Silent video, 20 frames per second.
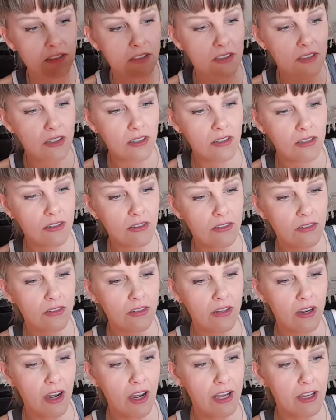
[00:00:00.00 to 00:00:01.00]

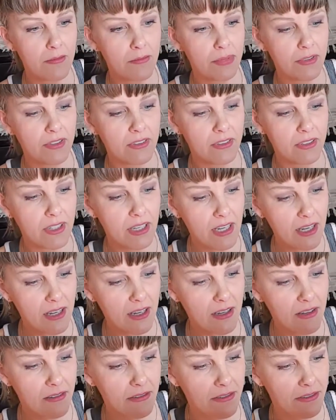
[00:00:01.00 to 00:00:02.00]
so I
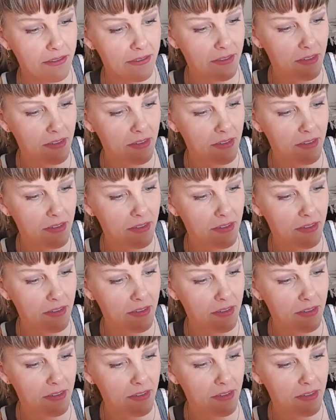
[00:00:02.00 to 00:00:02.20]
believe